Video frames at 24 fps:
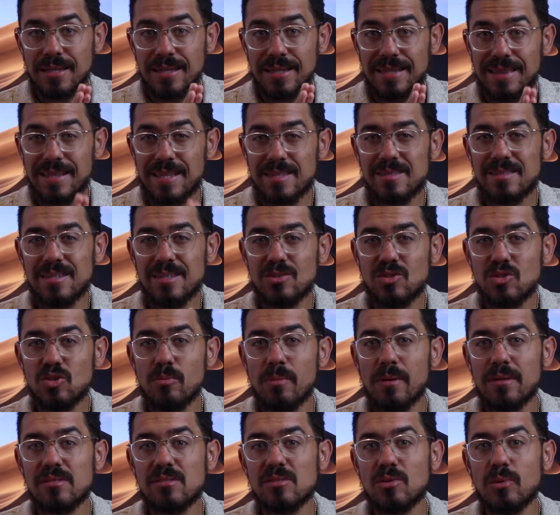Less than 2
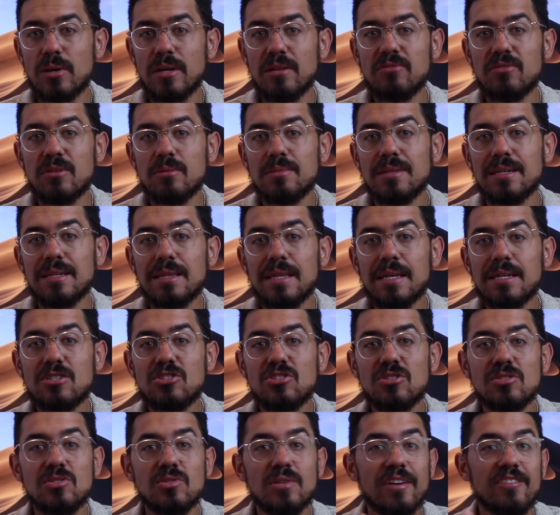months away from the
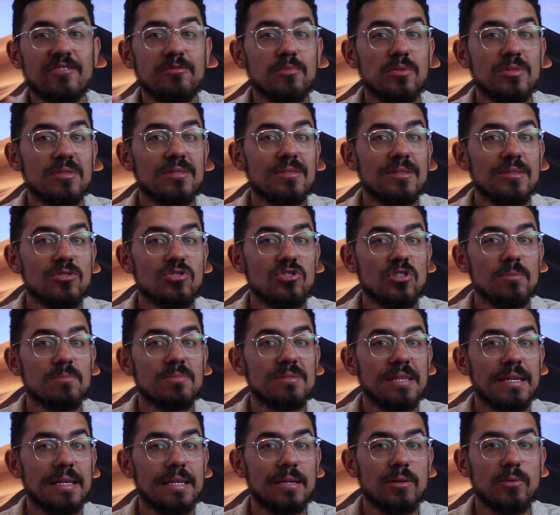elections, you have President Trump
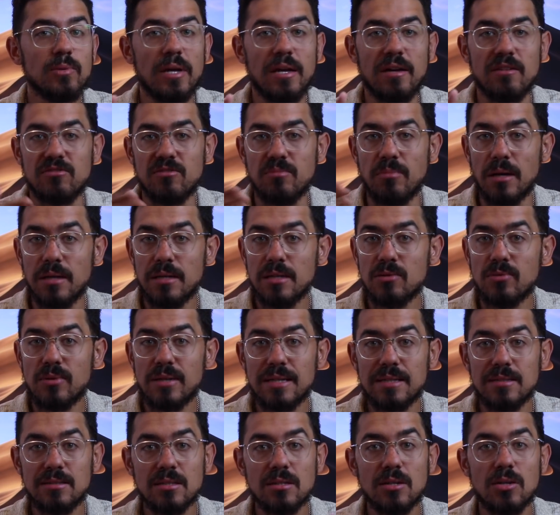saying we have money
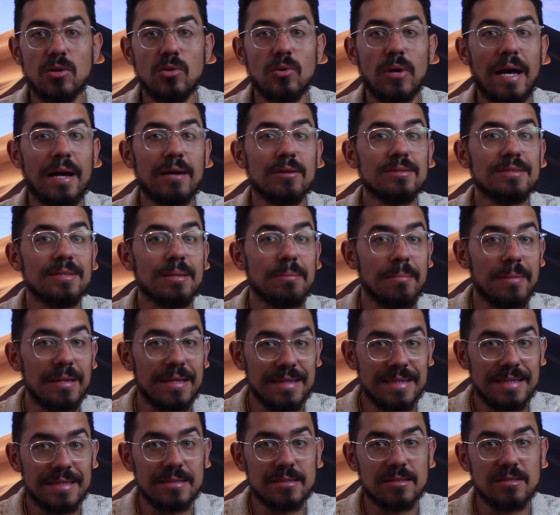ready to go out to
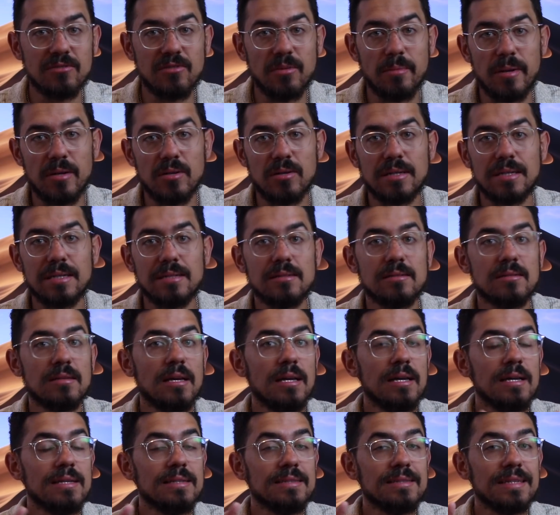millions of Americans
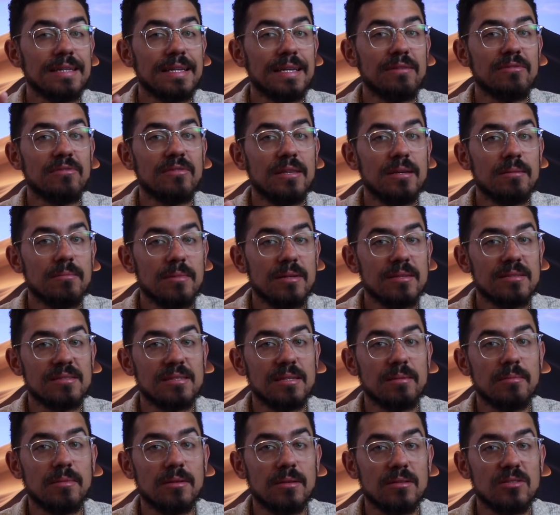to give them
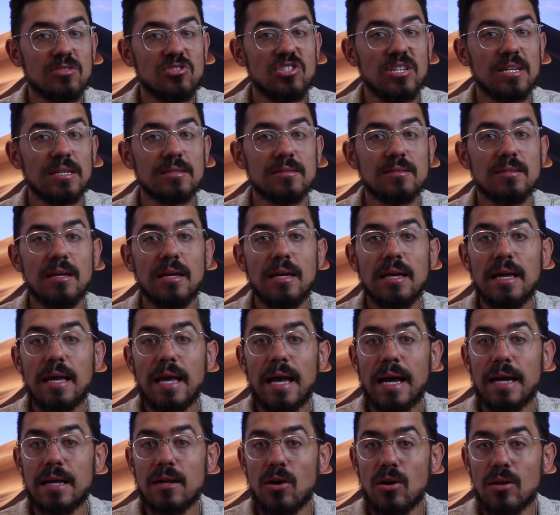stimulus checks,
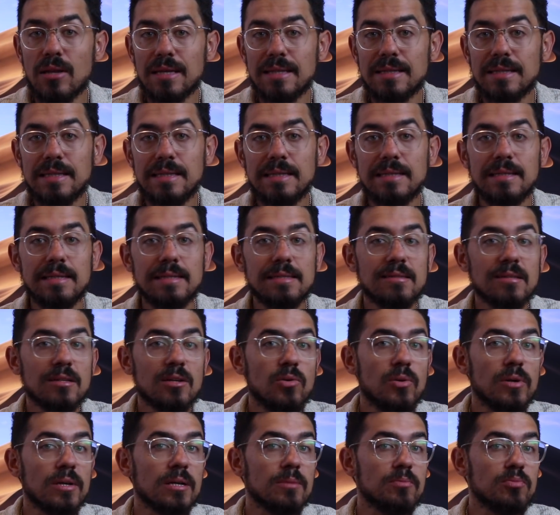and all I need is a
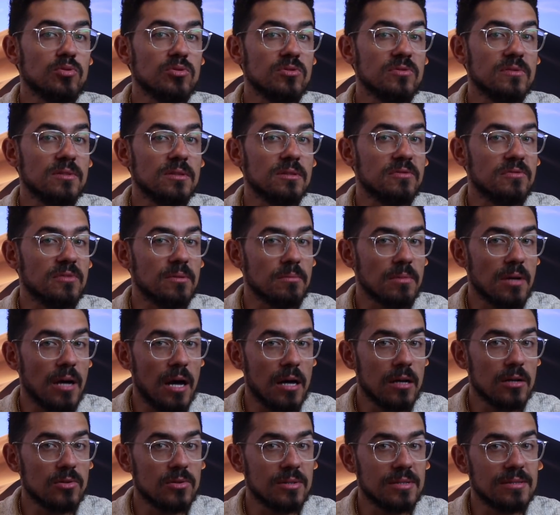quick approval from
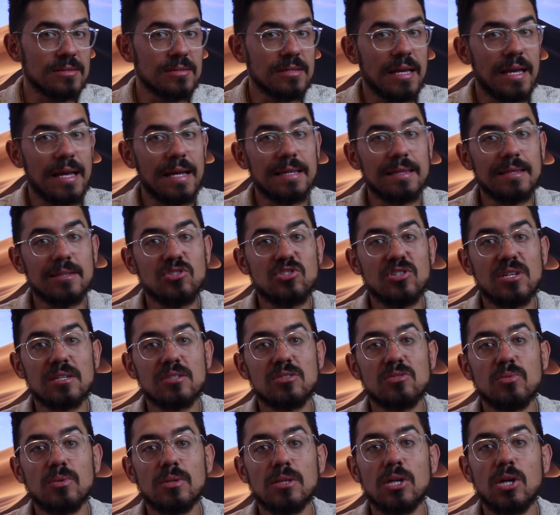Congress and the
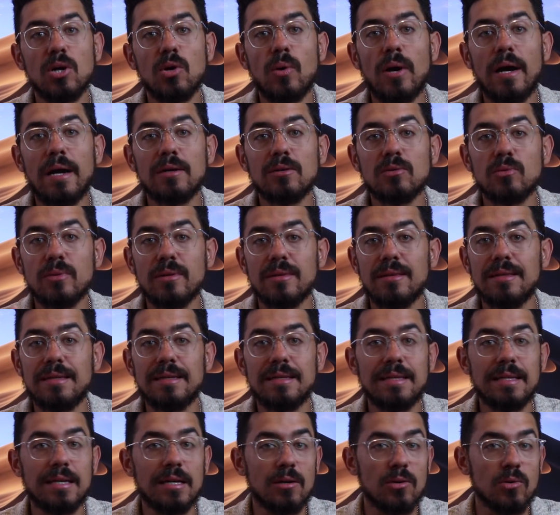checks will go out
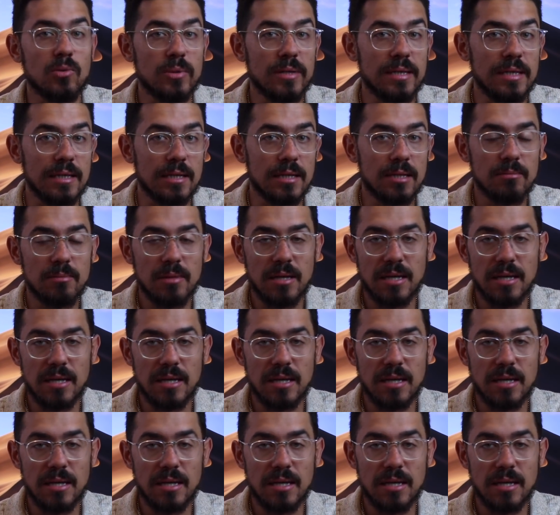within a week.